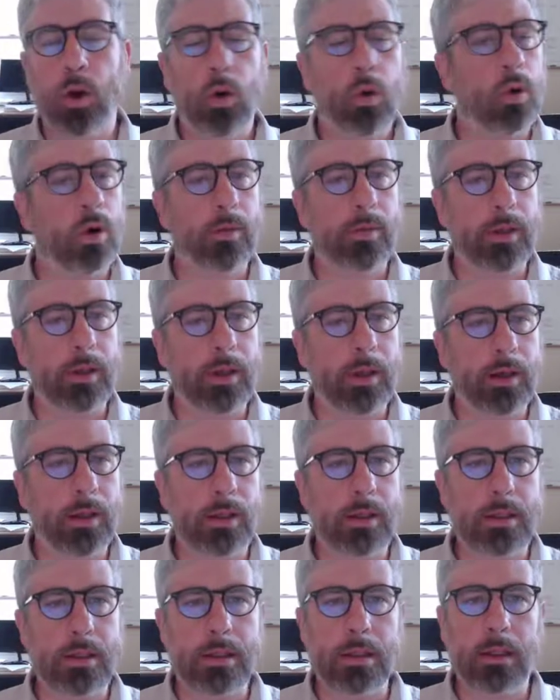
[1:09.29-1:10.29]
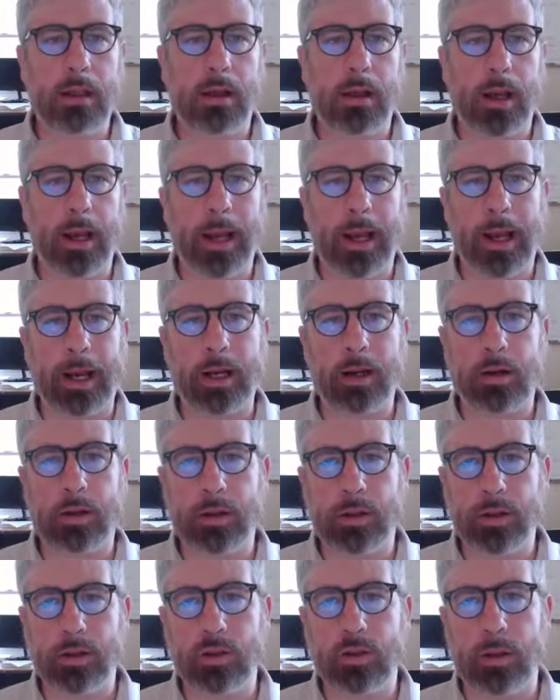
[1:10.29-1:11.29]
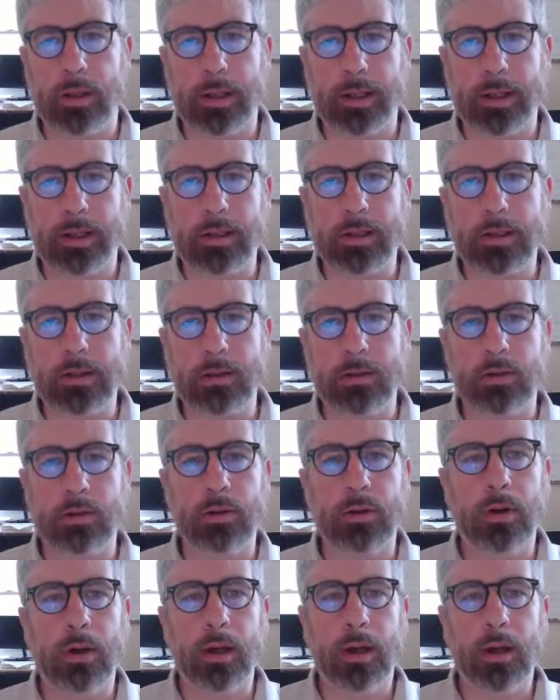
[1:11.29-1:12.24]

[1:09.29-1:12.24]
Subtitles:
or because a hacker is trying to